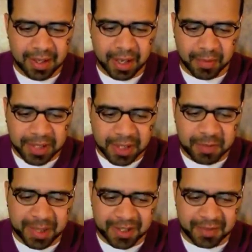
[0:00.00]
I received
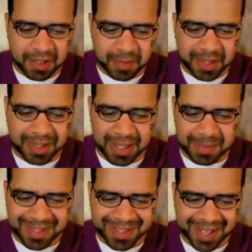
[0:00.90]
because of something deep
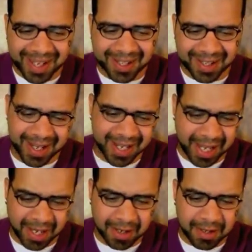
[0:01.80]
inside that I
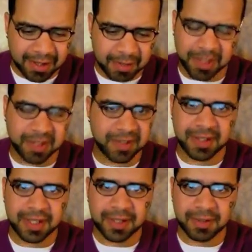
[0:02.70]
hated as much as the
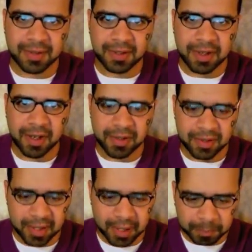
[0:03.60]
teasers and taunters
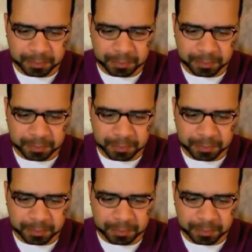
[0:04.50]
did.